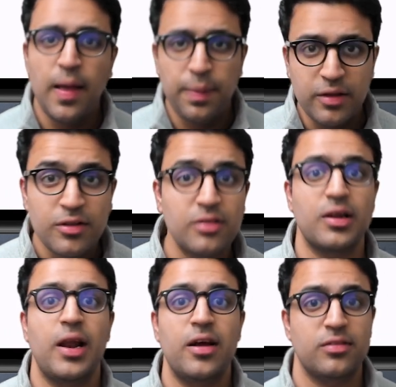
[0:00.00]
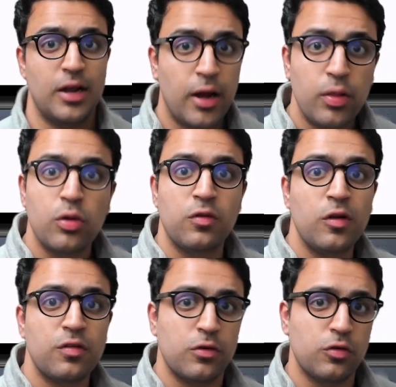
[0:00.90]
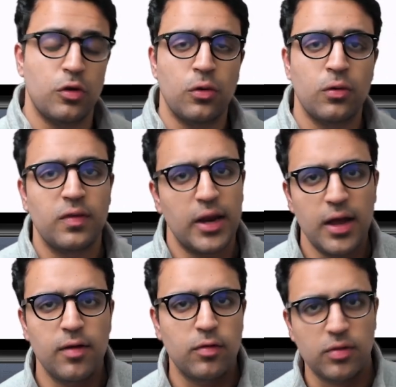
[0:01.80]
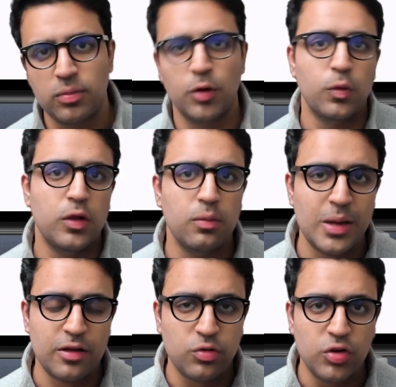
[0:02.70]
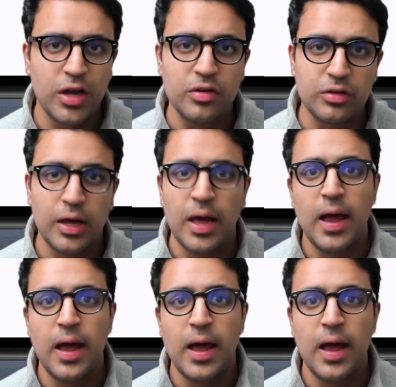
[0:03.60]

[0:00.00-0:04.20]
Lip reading: then this class can let those listeners know that, hey, something within me has changed.